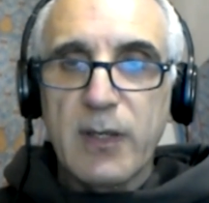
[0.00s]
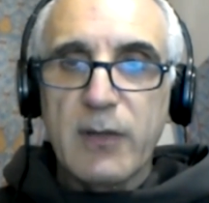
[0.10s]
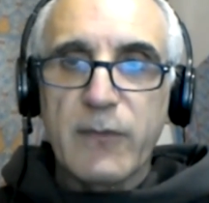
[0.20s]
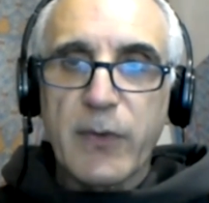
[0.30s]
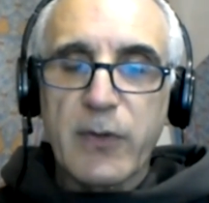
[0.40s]

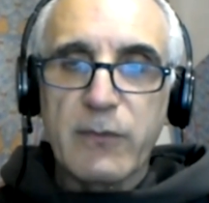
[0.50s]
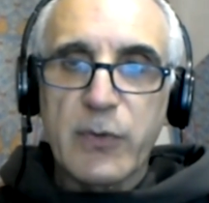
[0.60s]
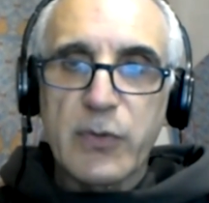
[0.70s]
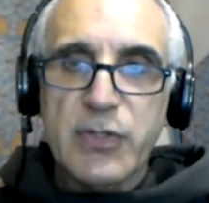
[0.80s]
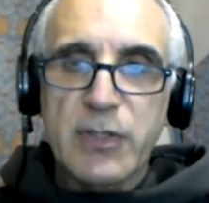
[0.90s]
for the
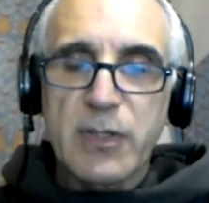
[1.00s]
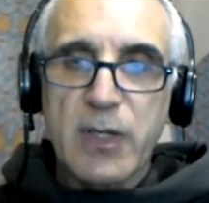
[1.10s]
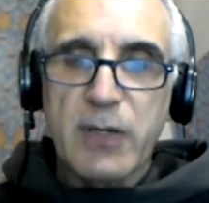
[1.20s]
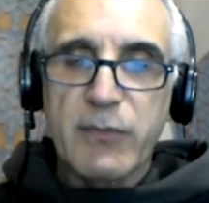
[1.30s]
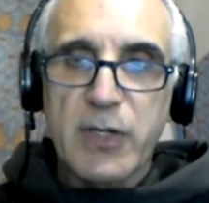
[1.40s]
conversion
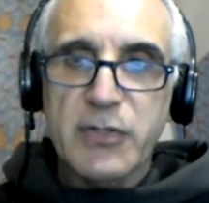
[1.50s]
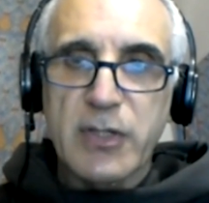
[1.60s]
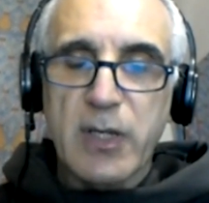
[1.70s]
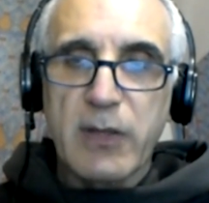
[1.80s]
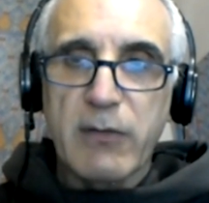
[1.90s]
of
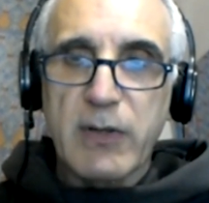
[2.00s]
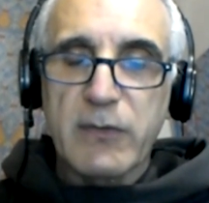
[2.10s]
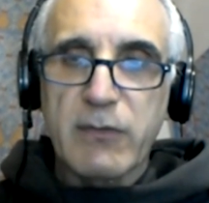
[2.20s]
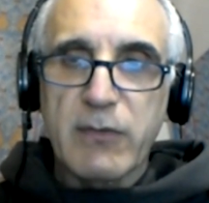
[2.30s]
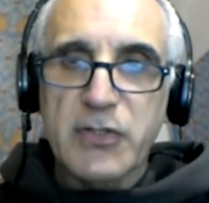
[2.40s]
Russia and the
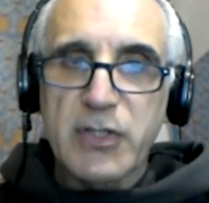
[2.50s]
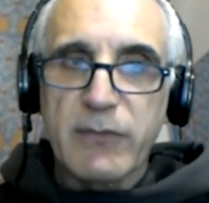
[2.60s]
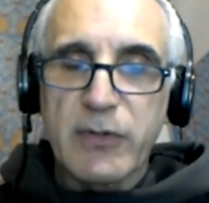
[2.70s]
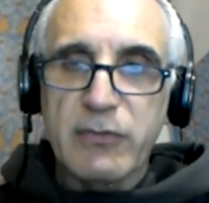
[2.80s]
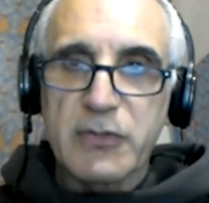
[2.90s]

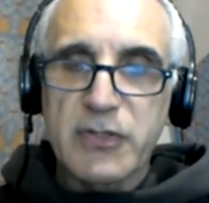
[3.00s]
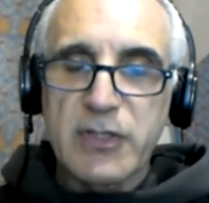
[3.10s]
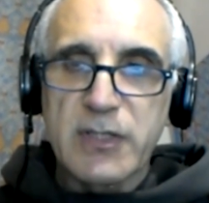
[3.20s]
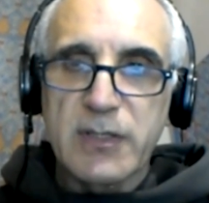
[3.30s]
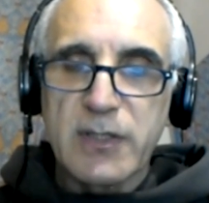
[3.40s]
restoration of a
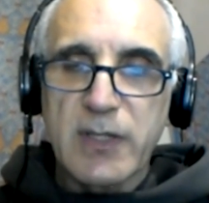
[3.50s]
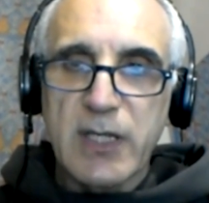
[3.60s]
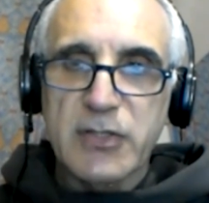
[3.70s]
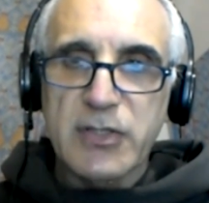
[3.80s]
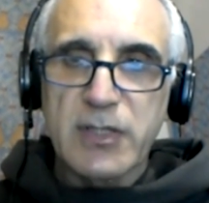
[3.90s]
Christian
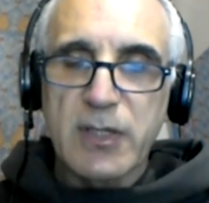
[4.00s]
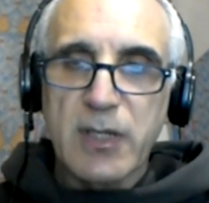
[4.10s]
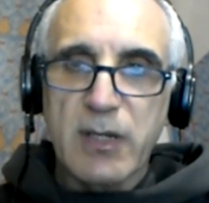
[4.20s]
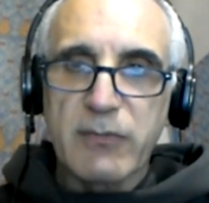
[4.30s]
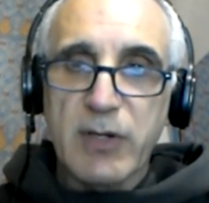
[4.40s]
nation
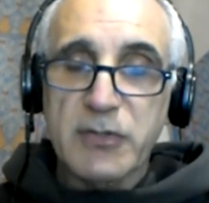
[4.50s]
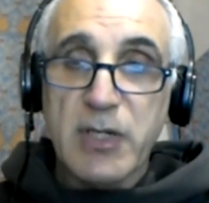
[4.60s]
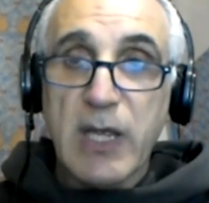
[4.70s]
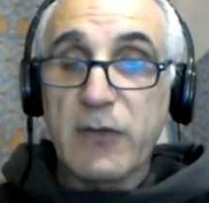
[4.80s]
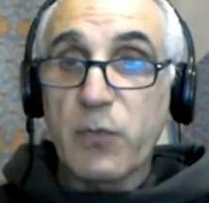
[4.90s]
of
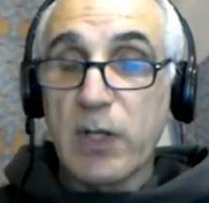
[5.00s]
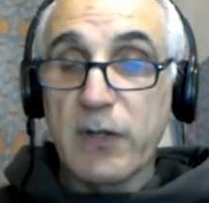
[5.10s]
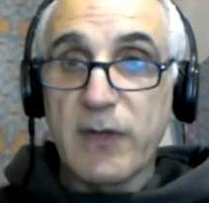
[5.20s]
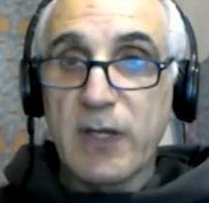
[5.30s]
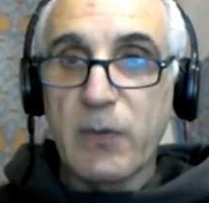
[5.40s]
Russia, as well
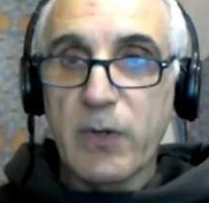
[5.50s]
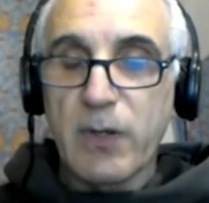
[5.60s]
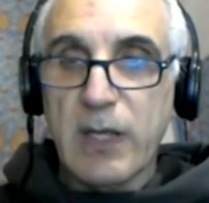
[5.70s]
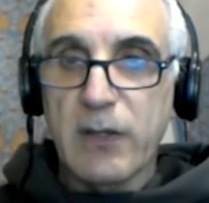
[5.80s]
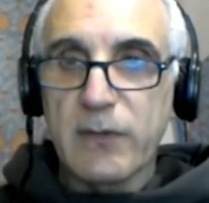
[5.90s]
as anywhere
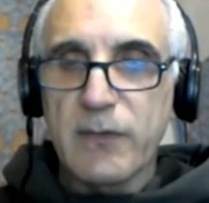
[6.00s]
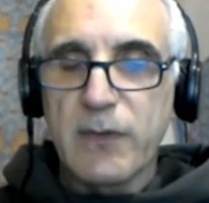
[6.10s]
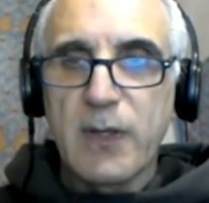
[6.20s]
else.